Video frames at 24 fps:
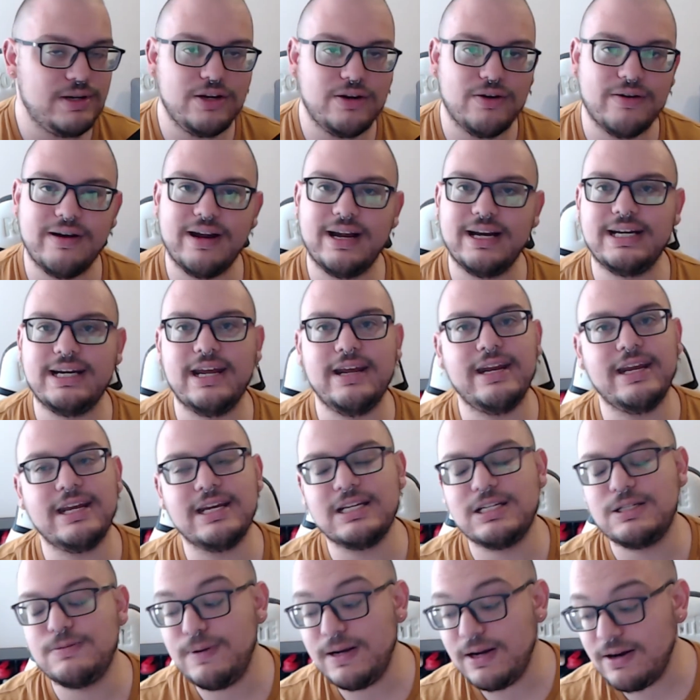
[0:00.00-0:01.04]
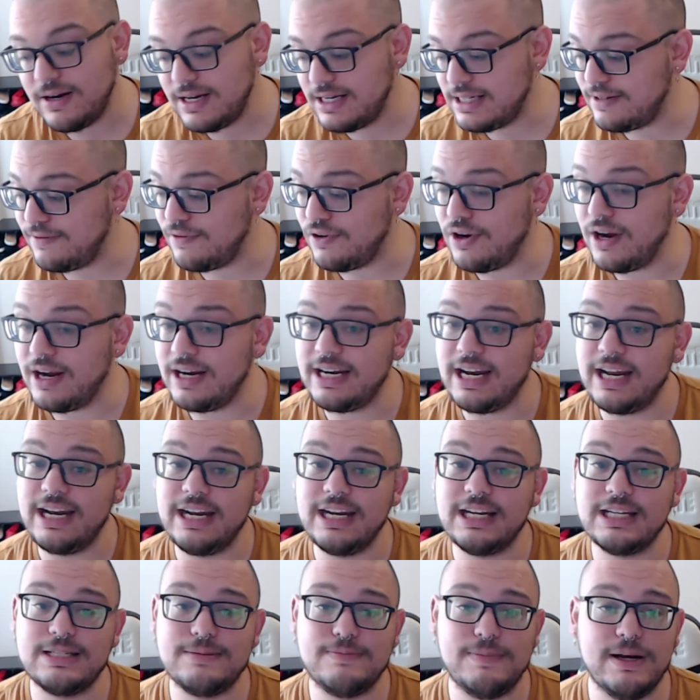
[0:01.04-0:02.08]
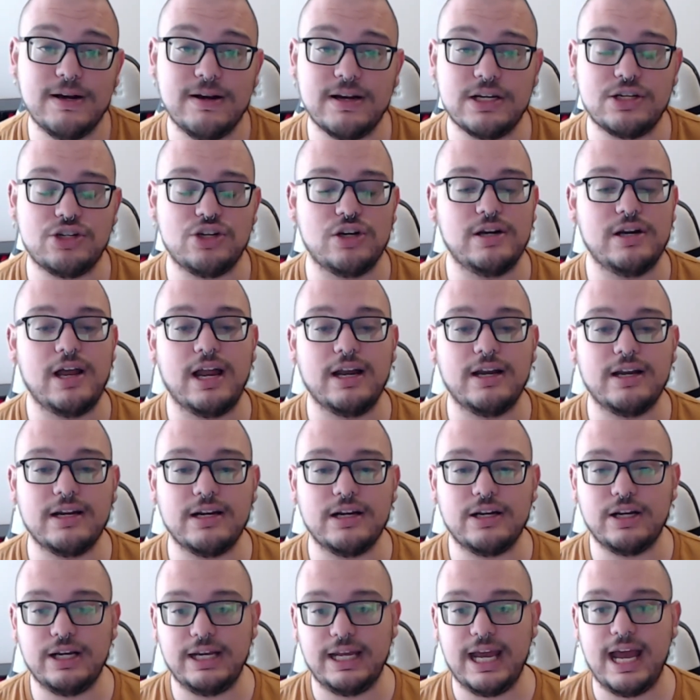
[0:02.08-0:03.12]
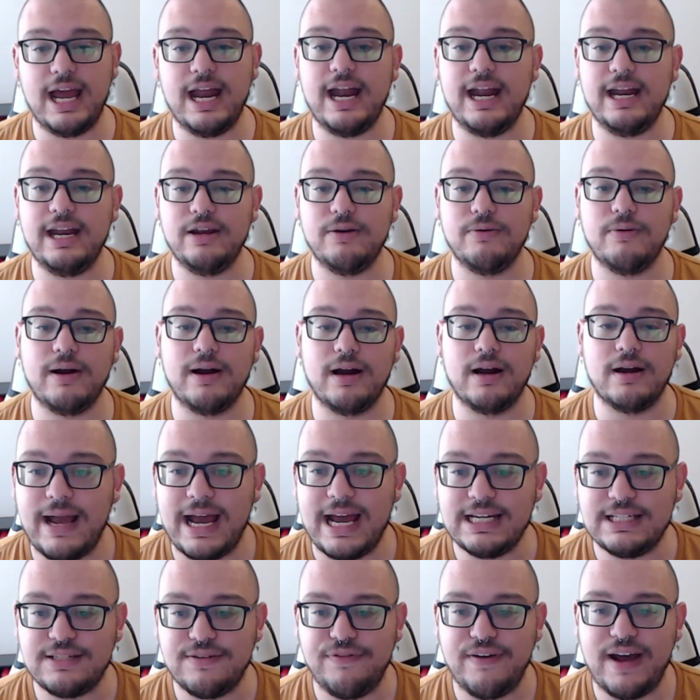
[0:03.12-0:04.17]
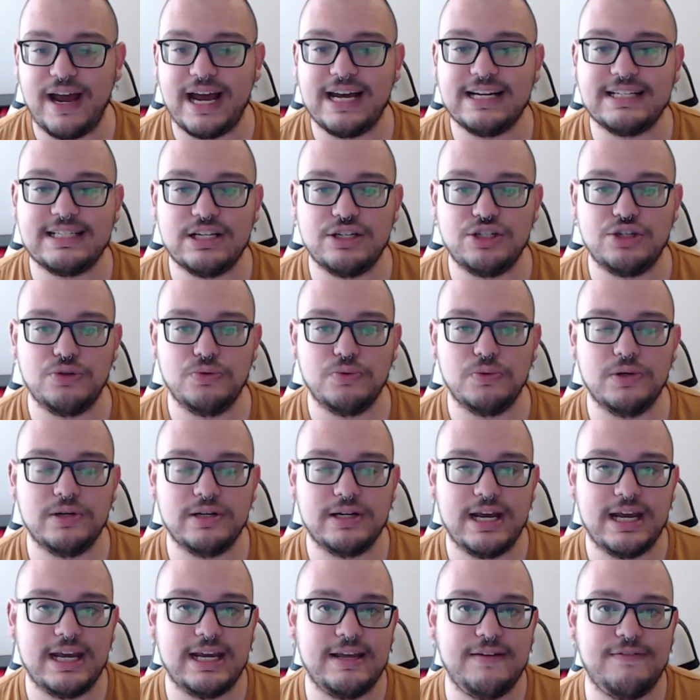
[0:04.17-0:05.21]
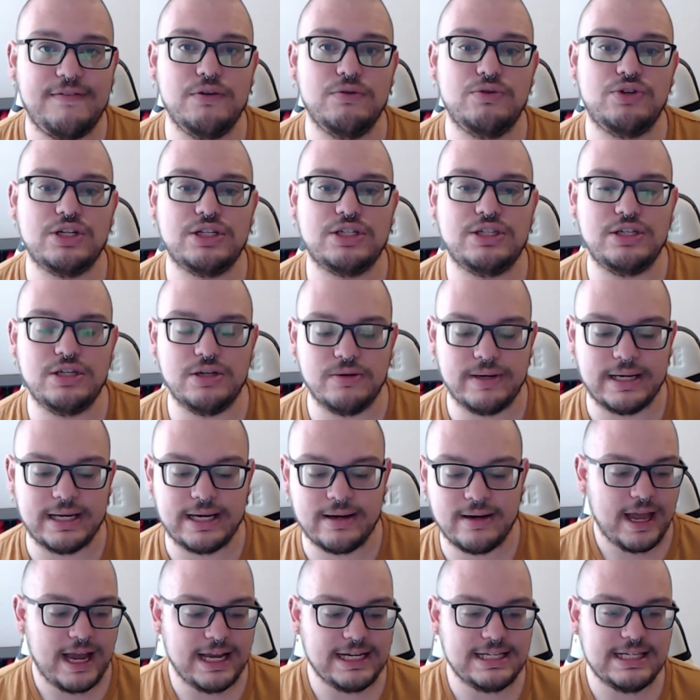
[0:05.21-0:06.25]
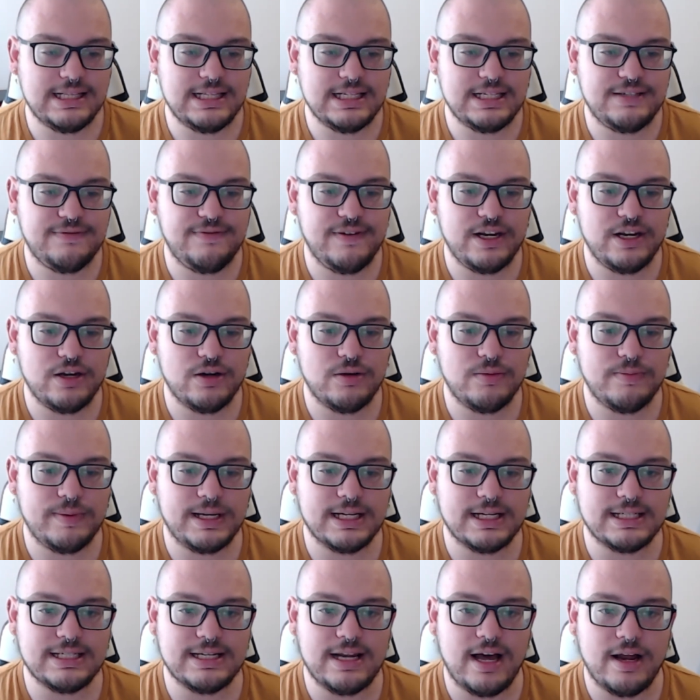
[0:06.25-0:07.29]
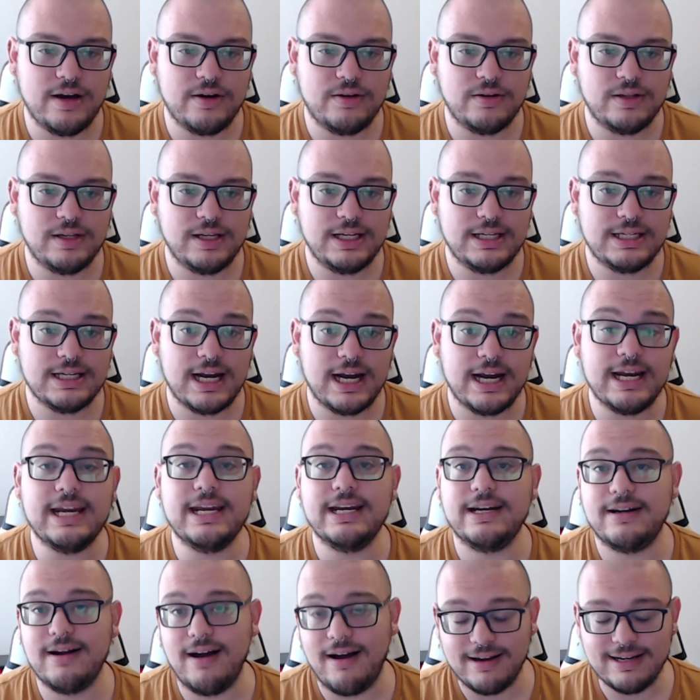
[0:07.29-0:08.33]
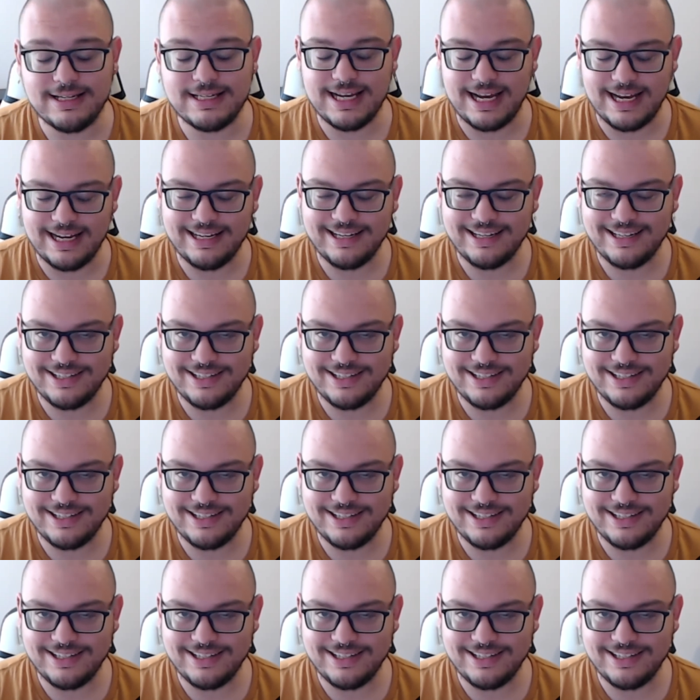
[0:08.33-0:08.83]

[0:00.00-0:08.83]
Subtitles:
you're not gaining experience. If you're not gaining experience, you're not gonna get anywhere as fast as you would if you just do it. I did this video because not only did I need content,